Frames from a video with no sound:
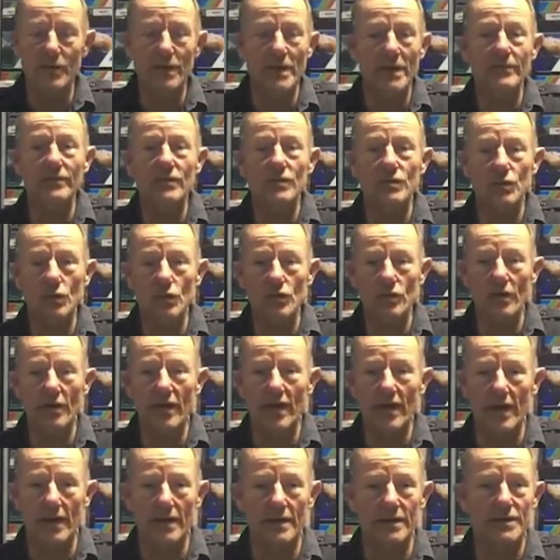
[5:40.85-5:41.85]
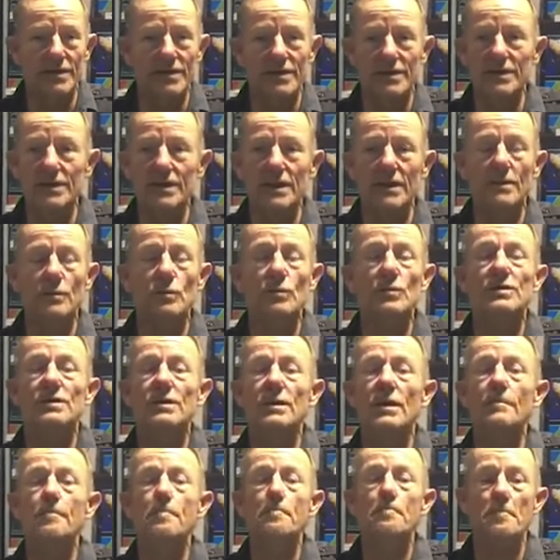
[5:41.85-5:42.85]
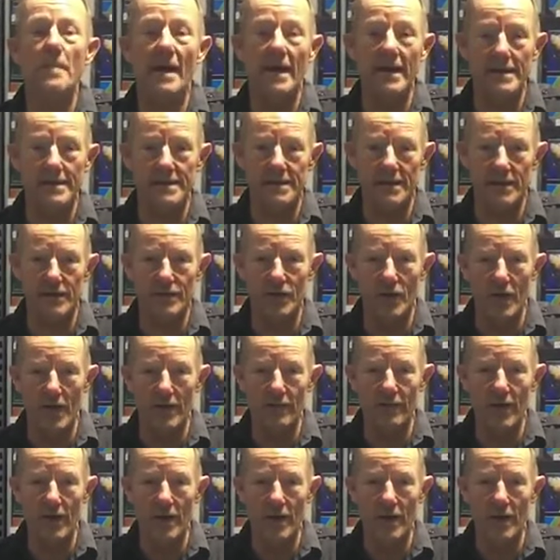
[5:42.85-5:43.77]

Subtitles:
We never saw her again, and she was an amazing diver.